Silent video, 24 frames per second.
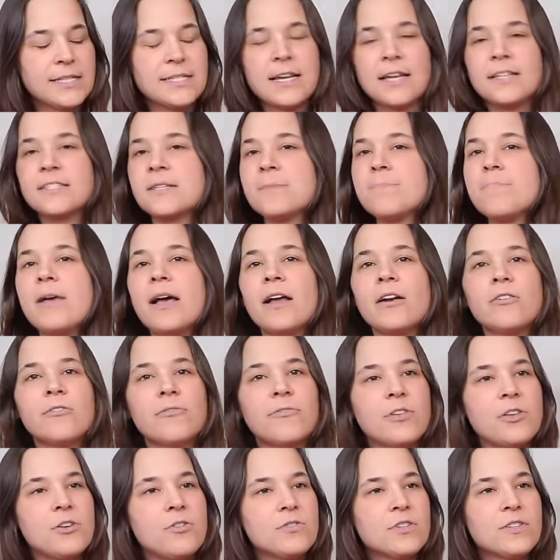It doesn't matter
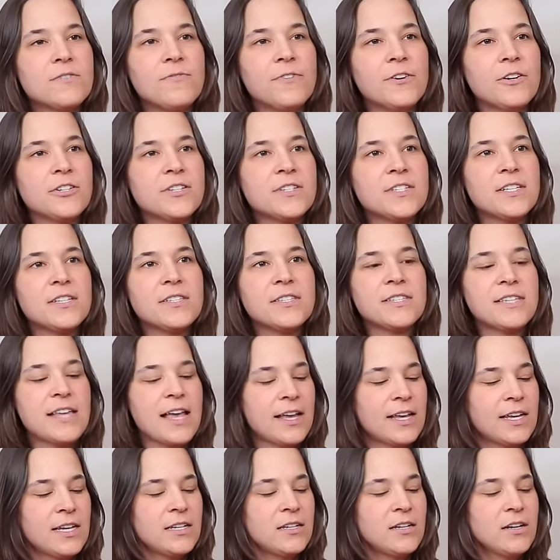if you use first and
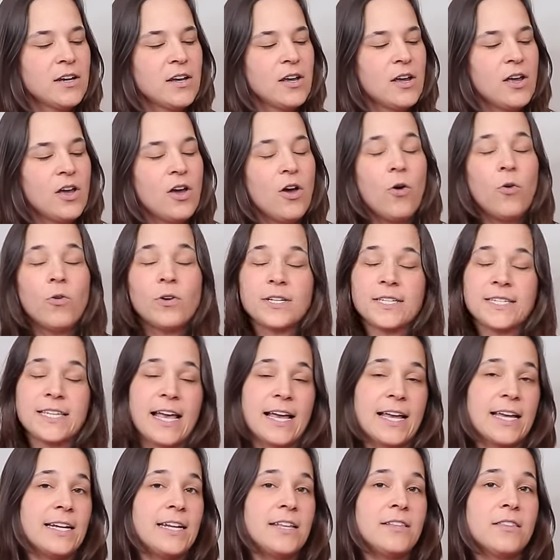second or
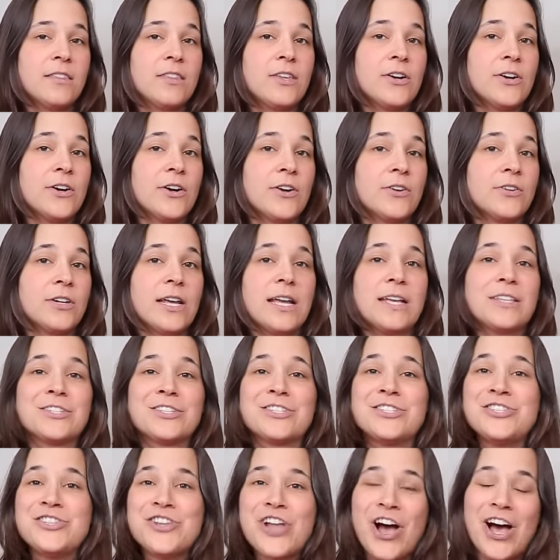second and third.
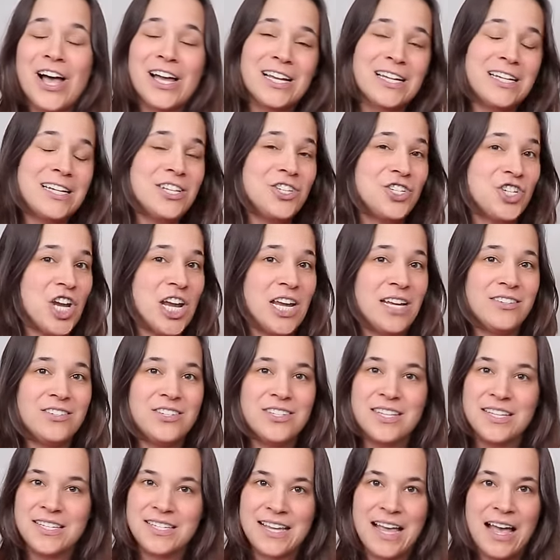It's not going to
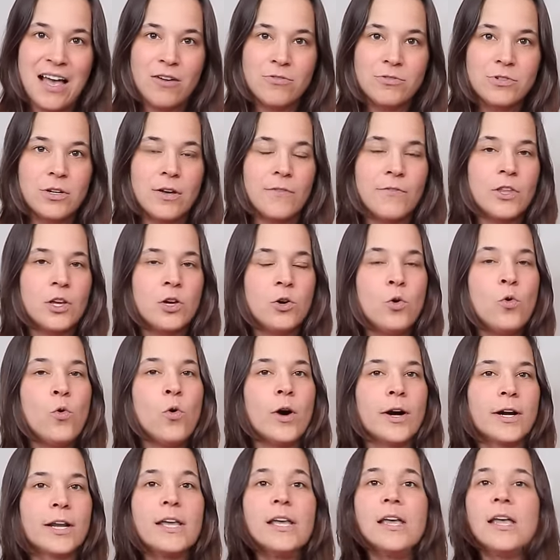change the sound of the
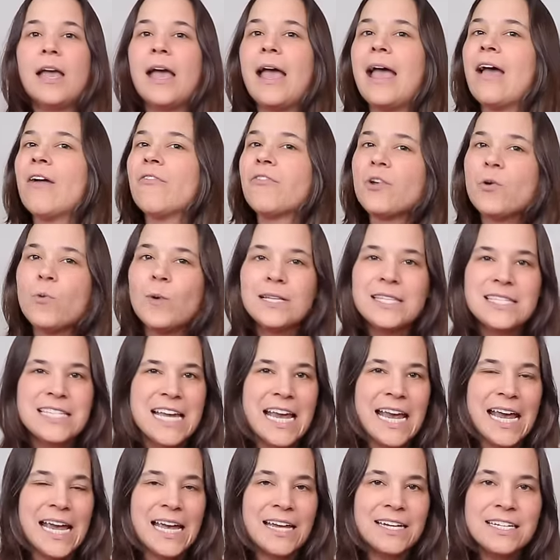chord. Everyone's
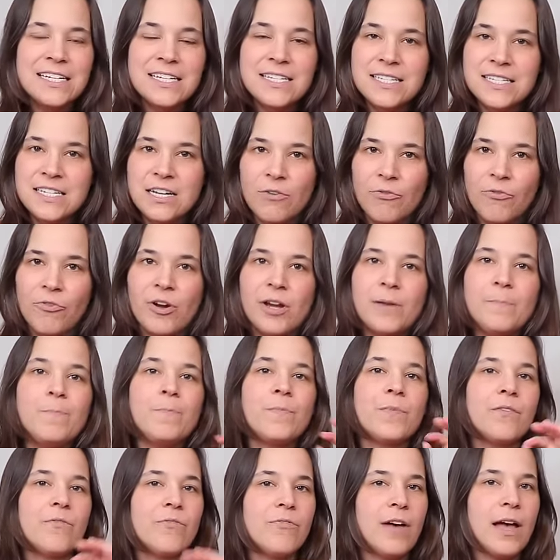hand is different.
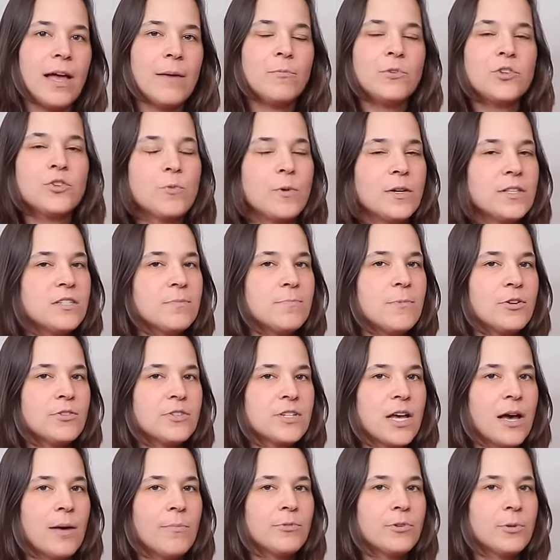Find which one's
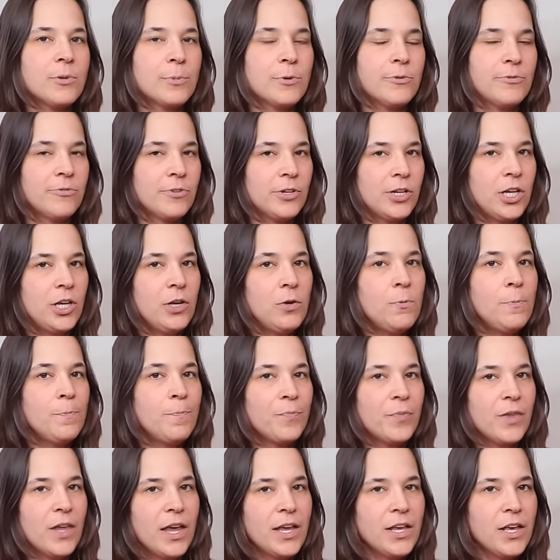most comfortable for you
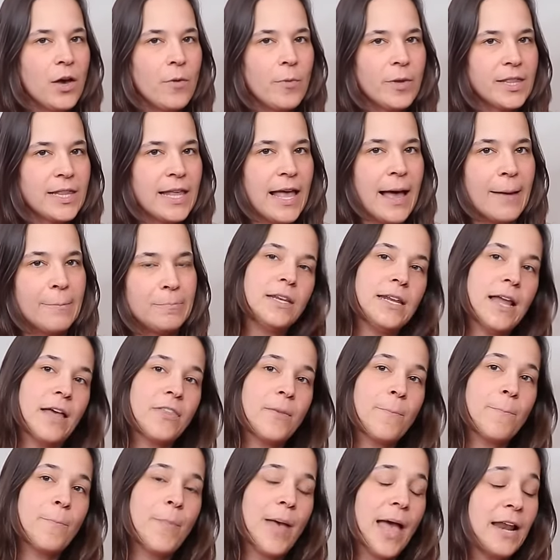and go with that. Now
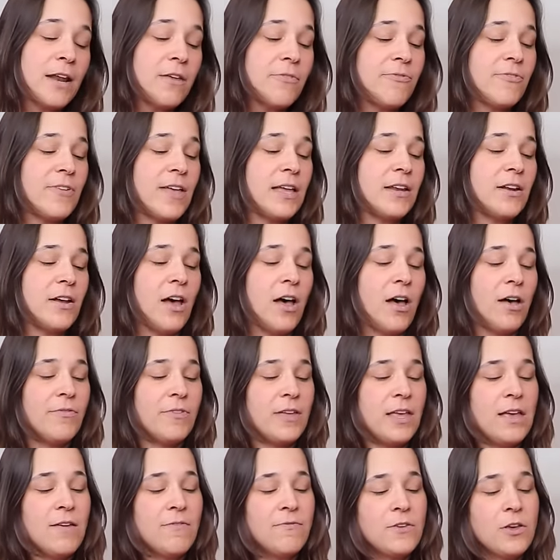the benefit of
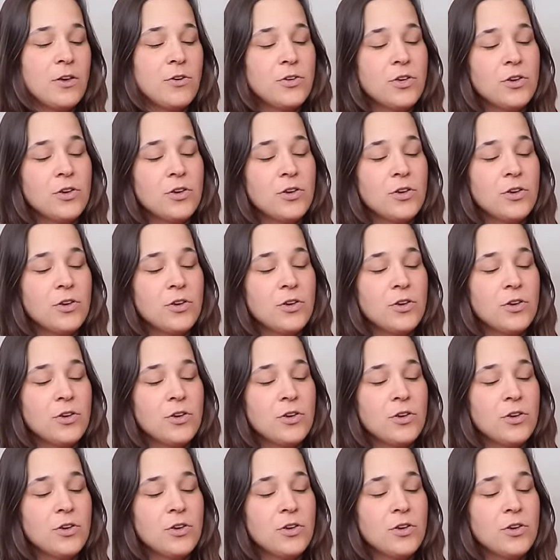if you